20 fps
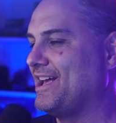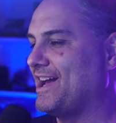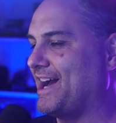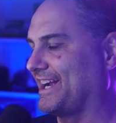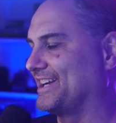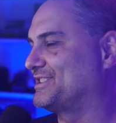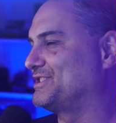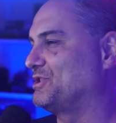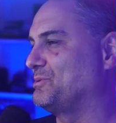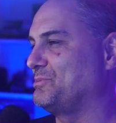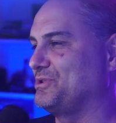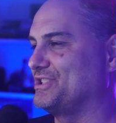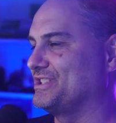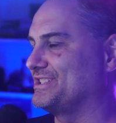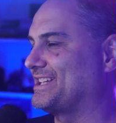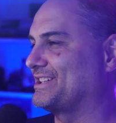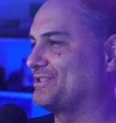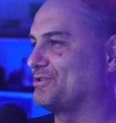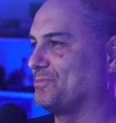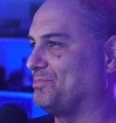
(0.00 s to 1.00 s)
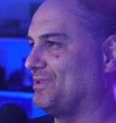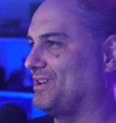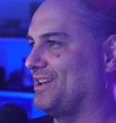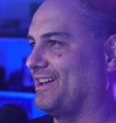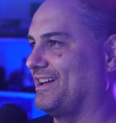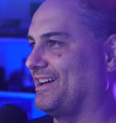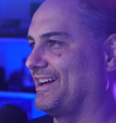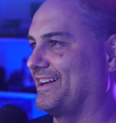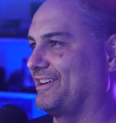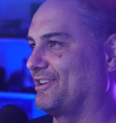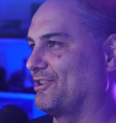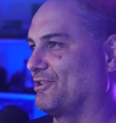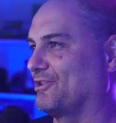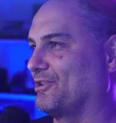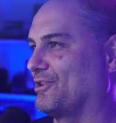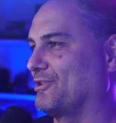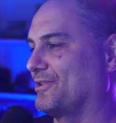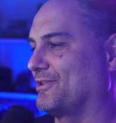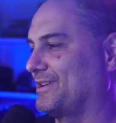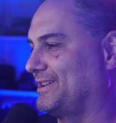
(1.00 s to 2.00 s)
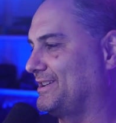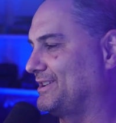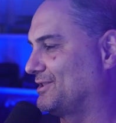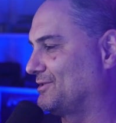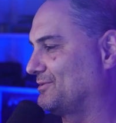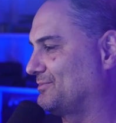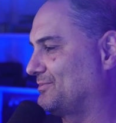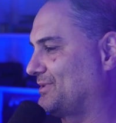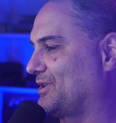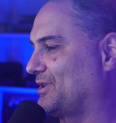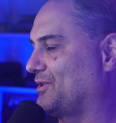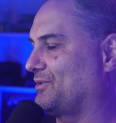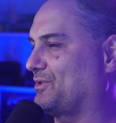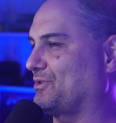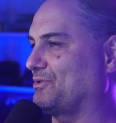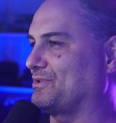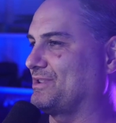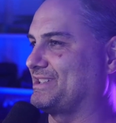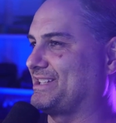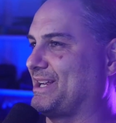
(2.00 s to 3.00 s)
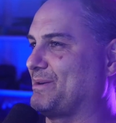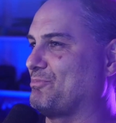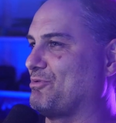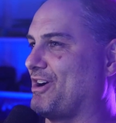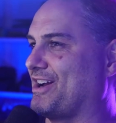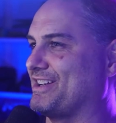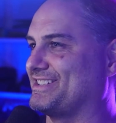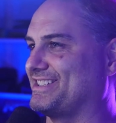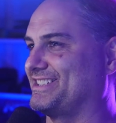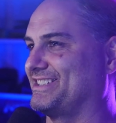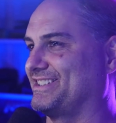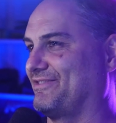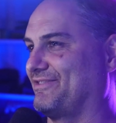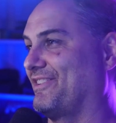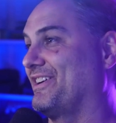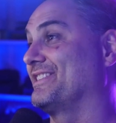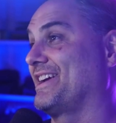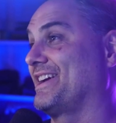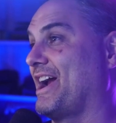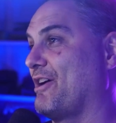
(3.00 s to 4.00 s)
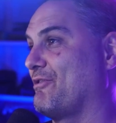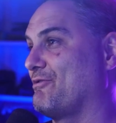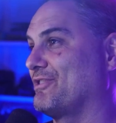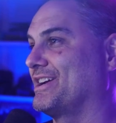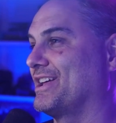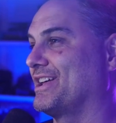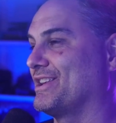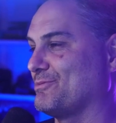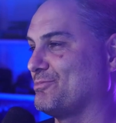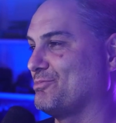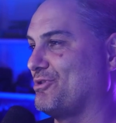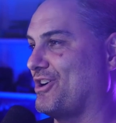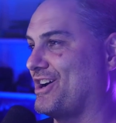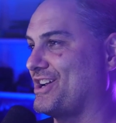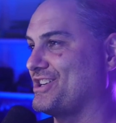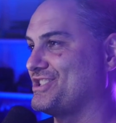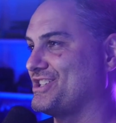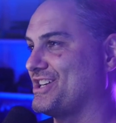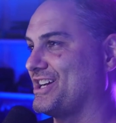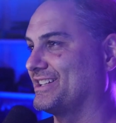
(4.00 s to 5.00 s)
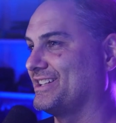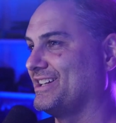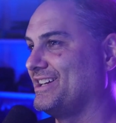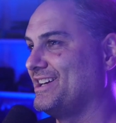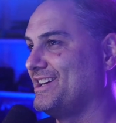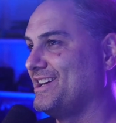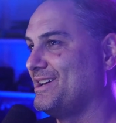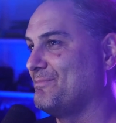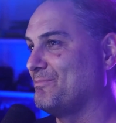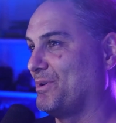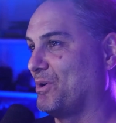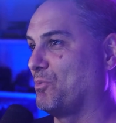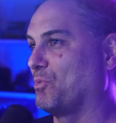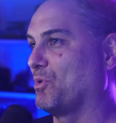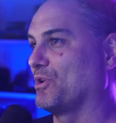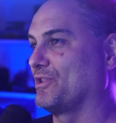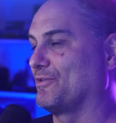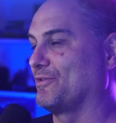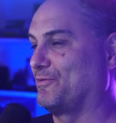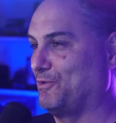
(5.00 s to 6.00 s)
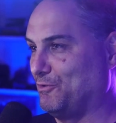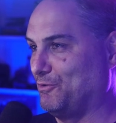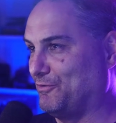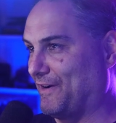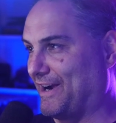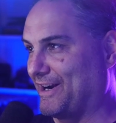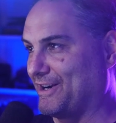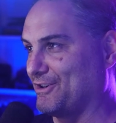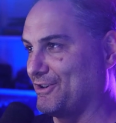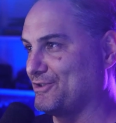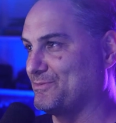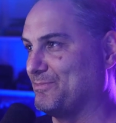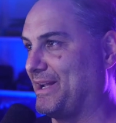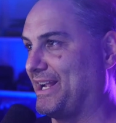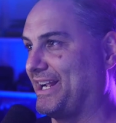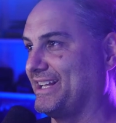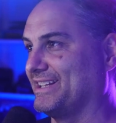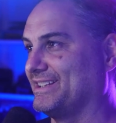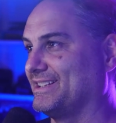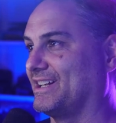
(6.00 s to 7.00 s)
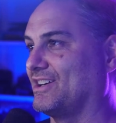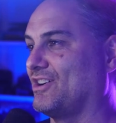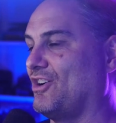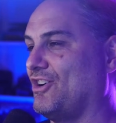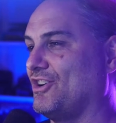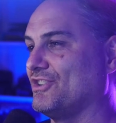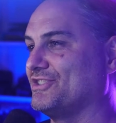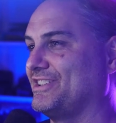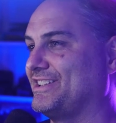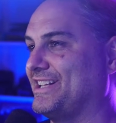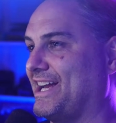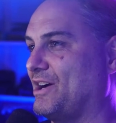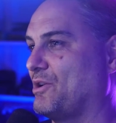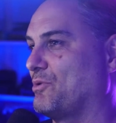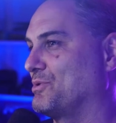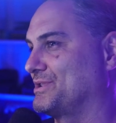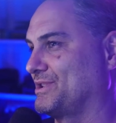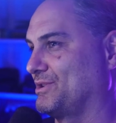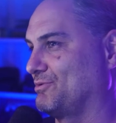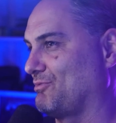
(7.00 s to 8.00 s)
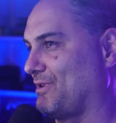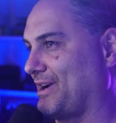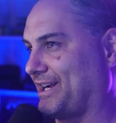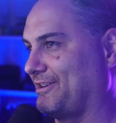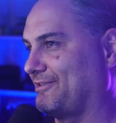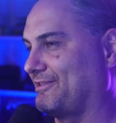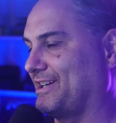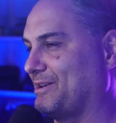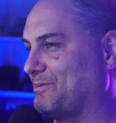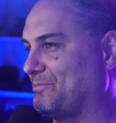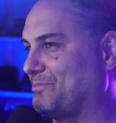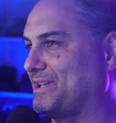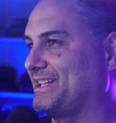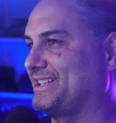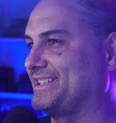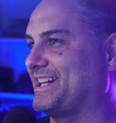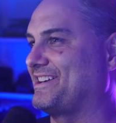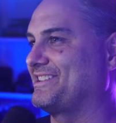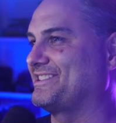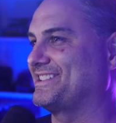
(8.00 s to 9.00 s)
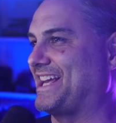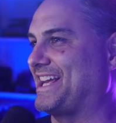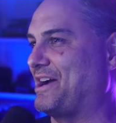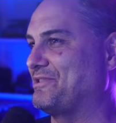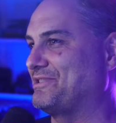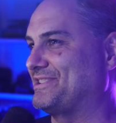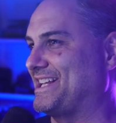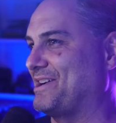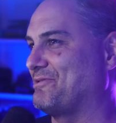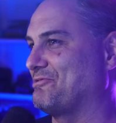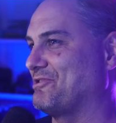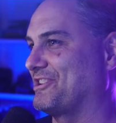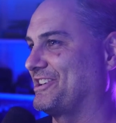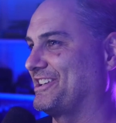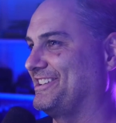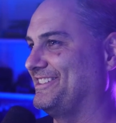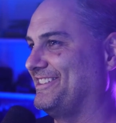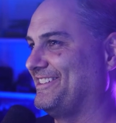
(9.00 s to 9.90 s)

I assume you just have to apply or, you know, go through the same process of every other project but were the Foo Fighters making the calls on that? Was it record companies? How is how is that working?